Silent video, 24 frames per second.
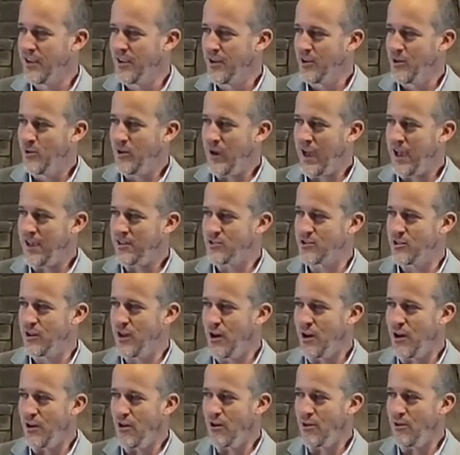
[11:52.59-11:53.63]
who has
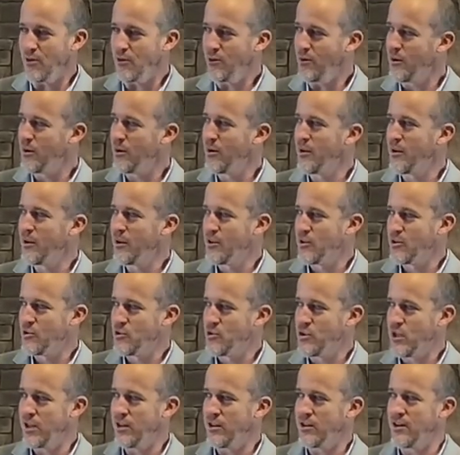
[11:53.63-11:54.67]
no
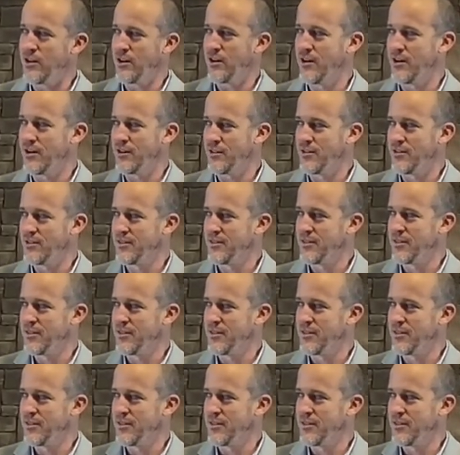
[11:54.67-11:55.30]
gender,